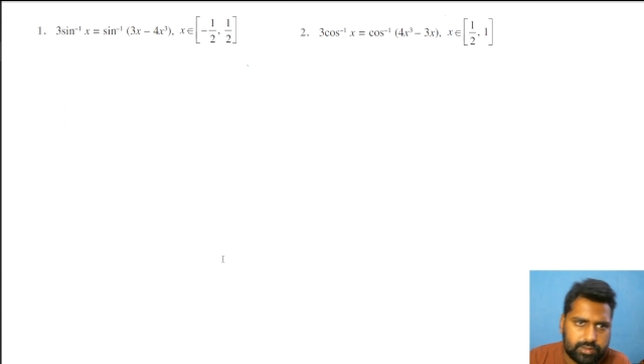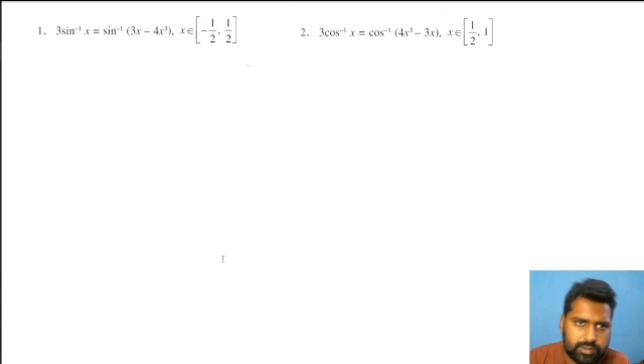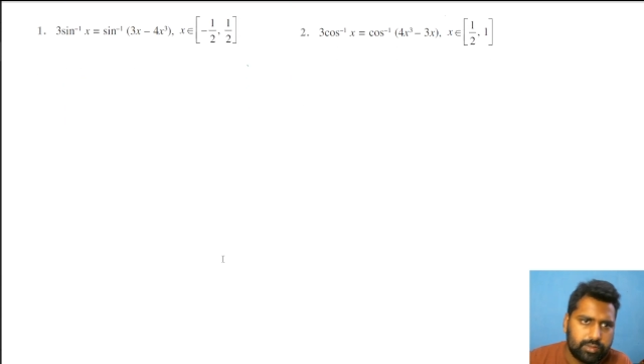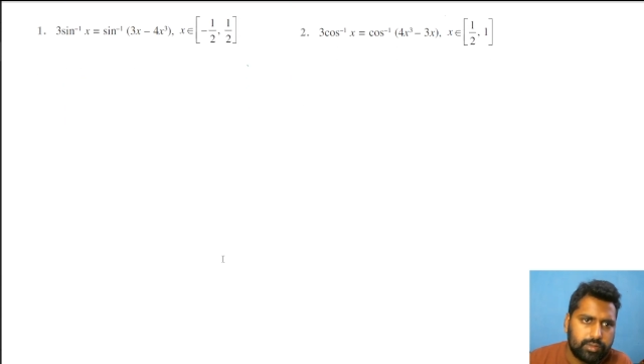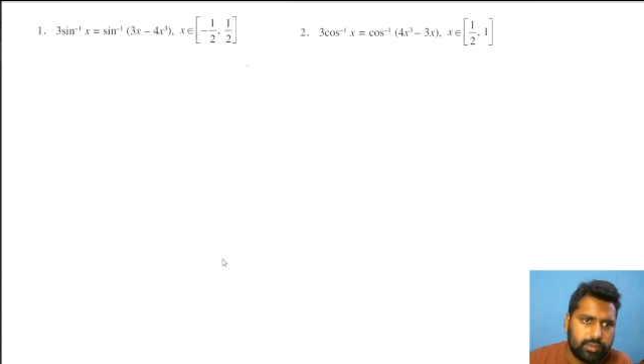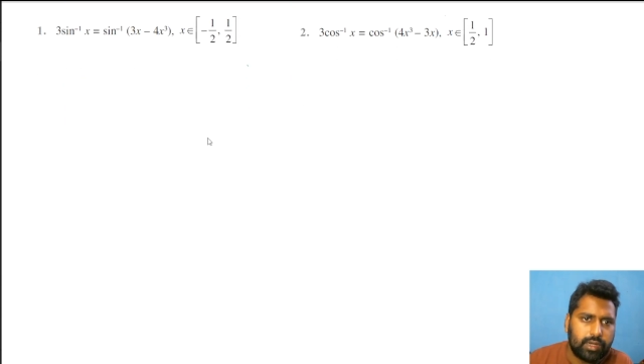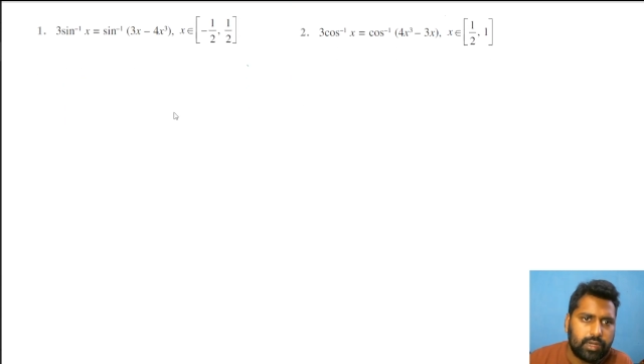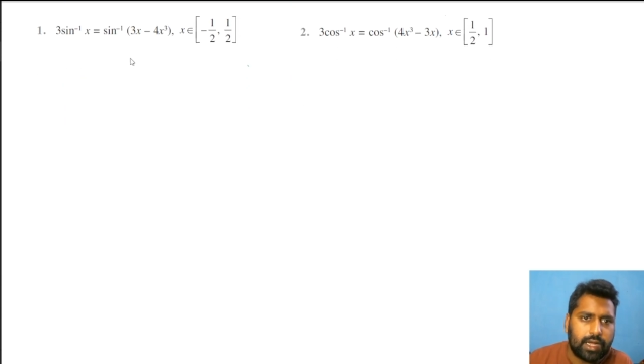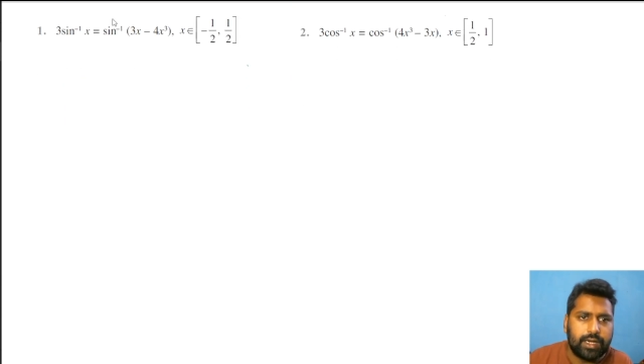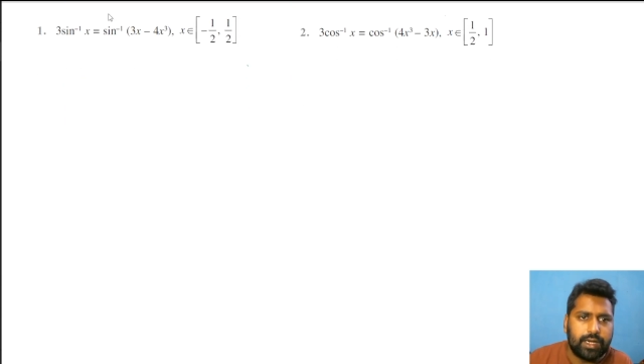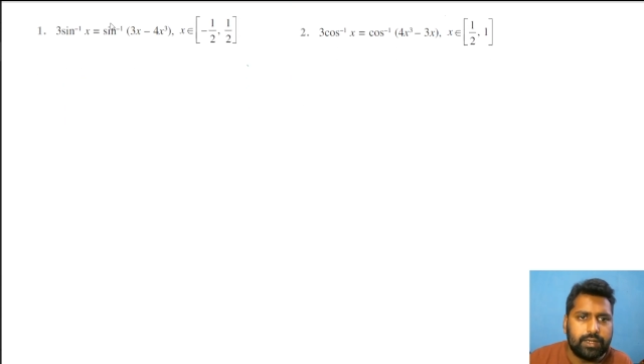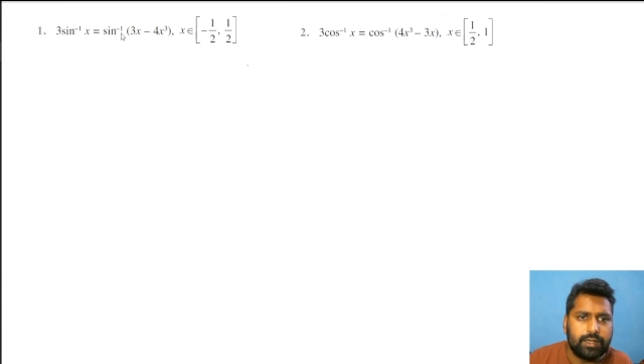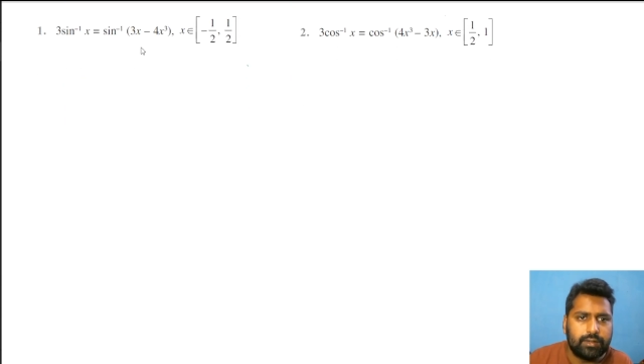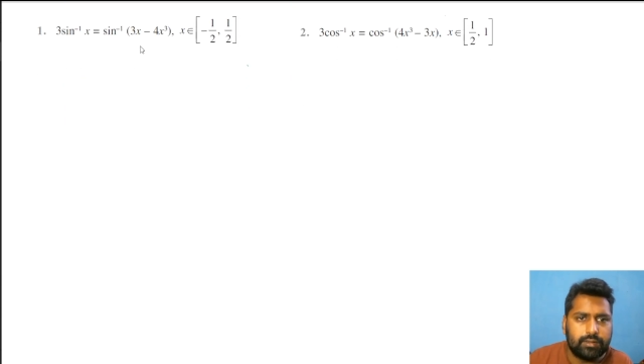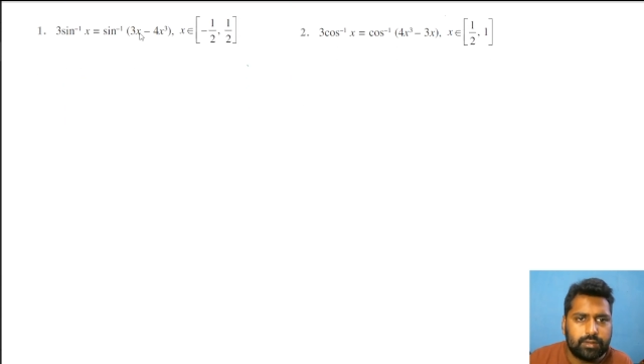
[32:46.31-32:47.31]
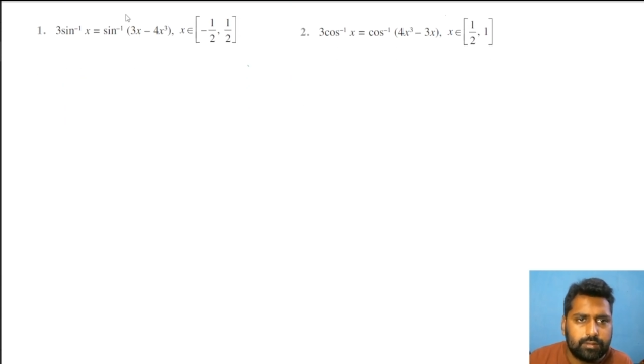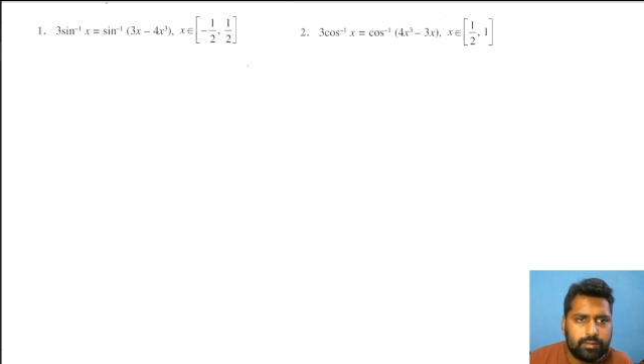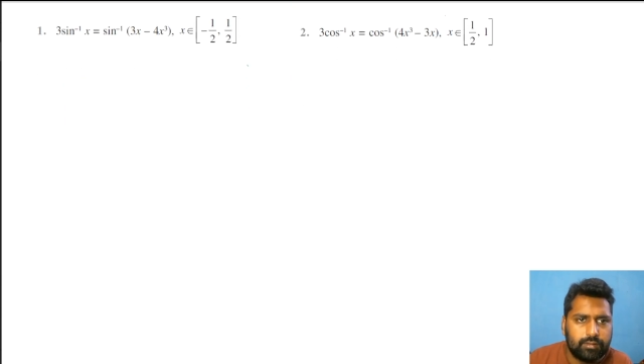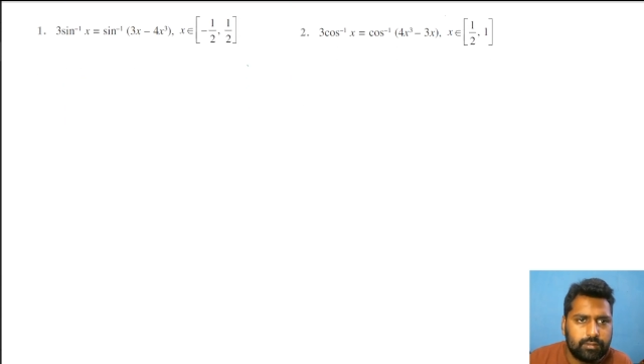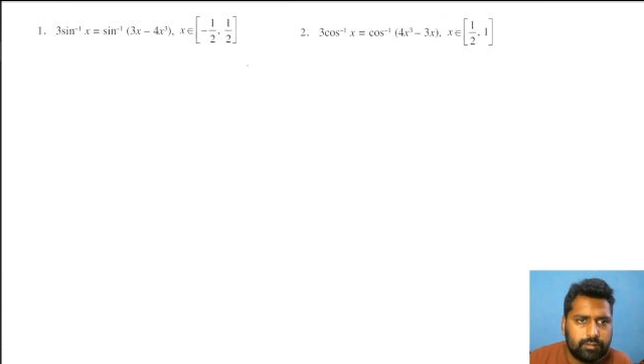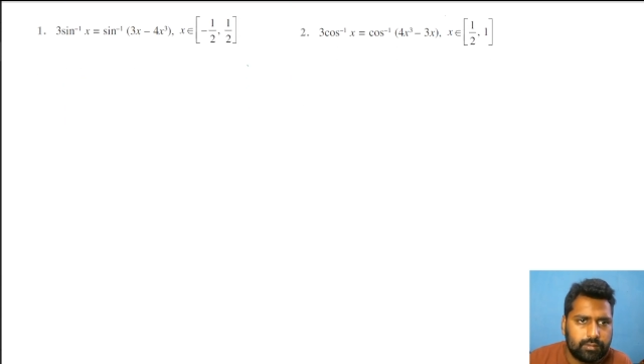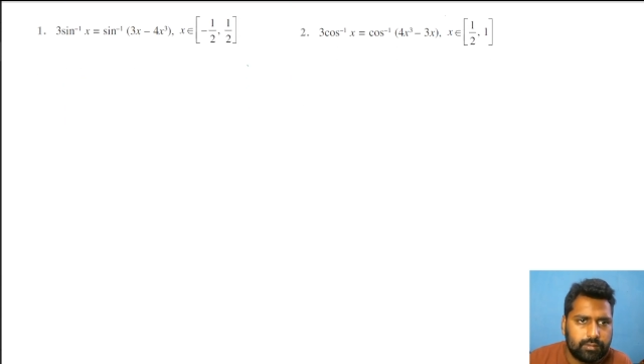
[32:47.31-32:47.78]
So I
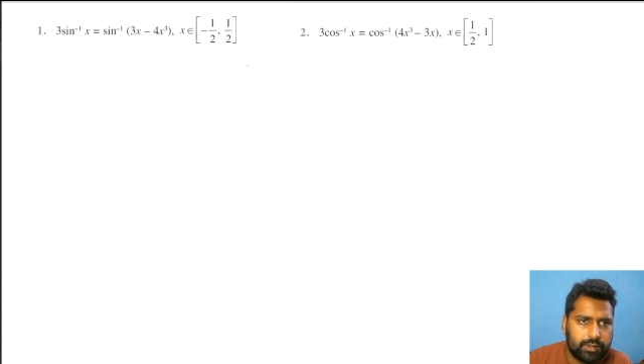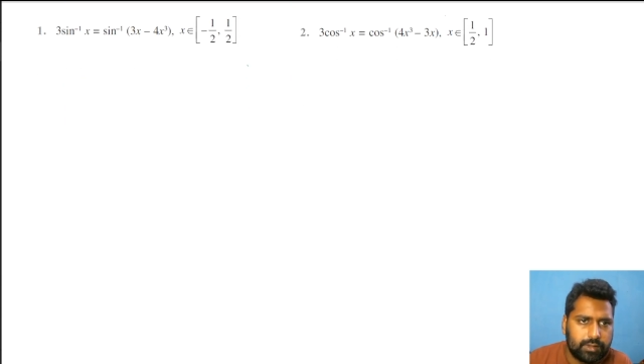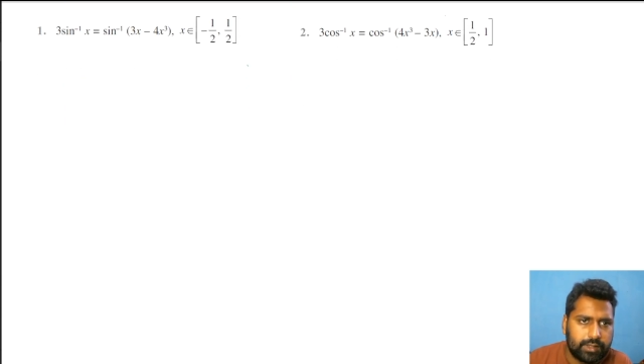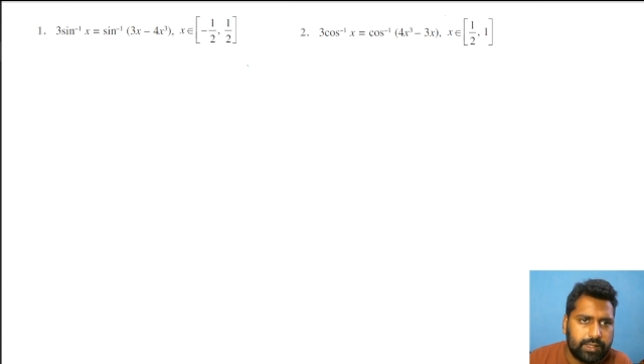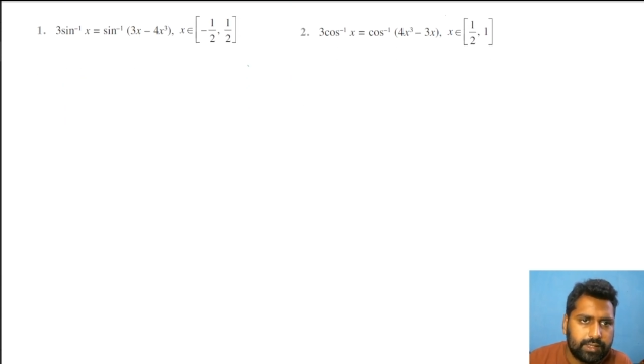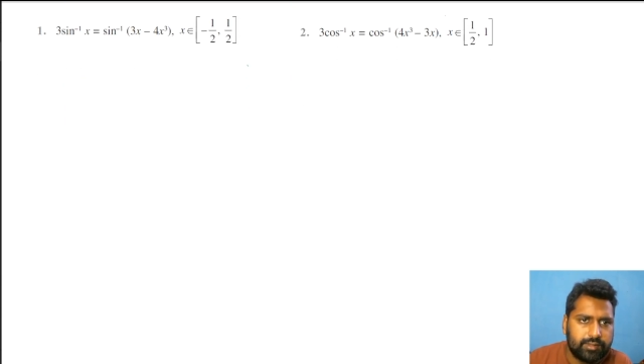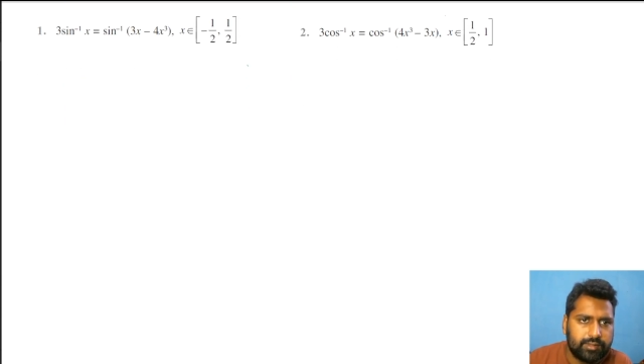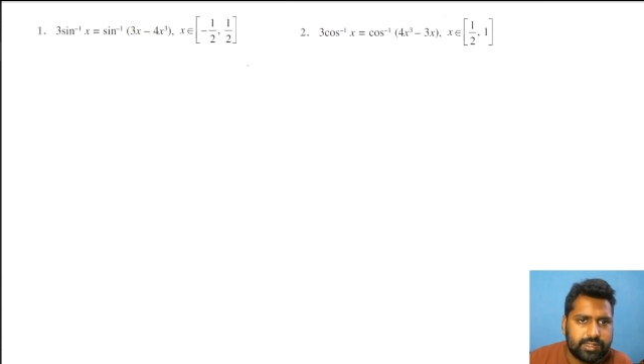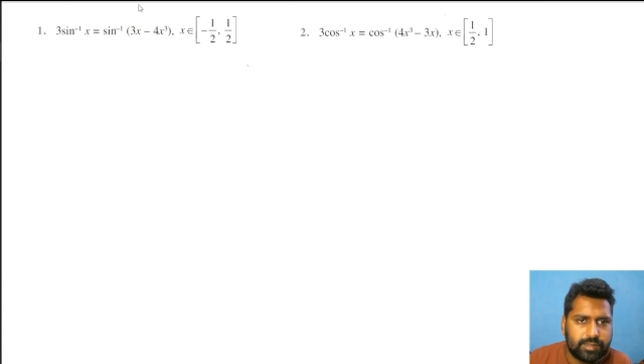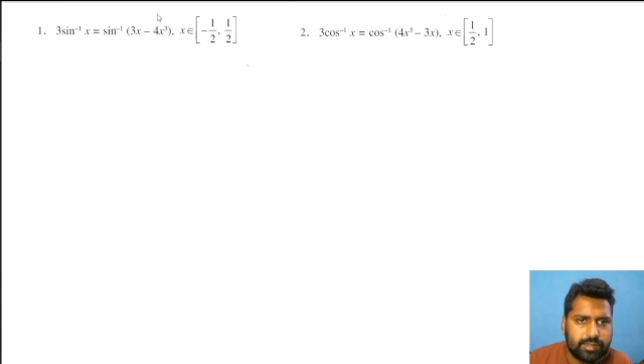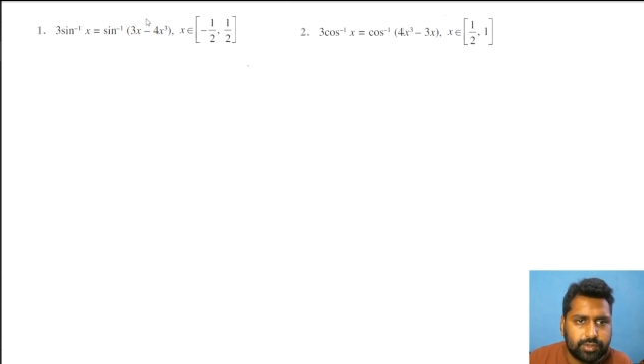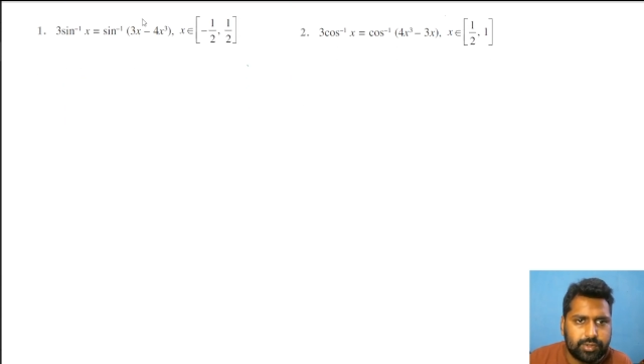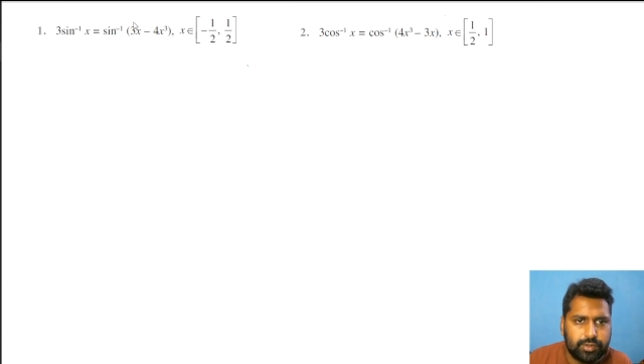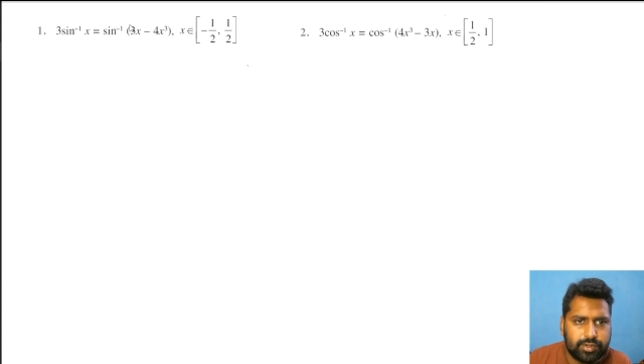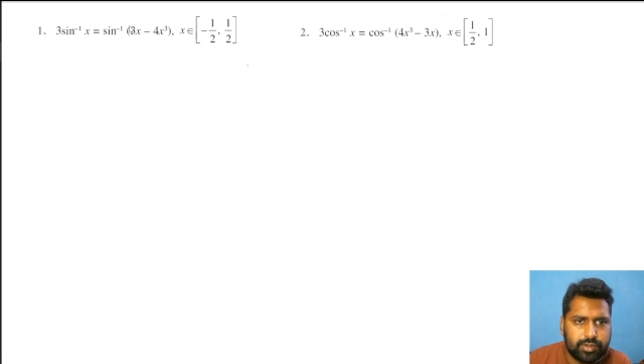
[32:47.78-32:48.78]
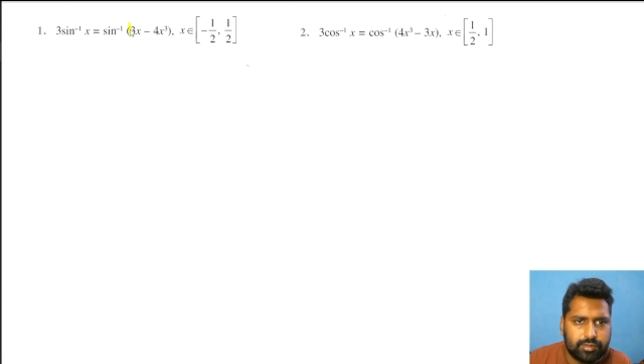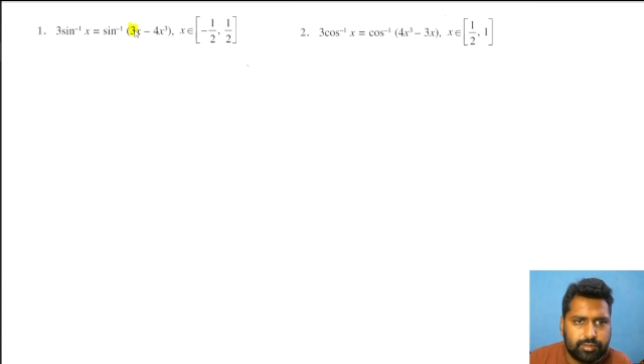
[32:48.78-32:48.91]
gave the substitution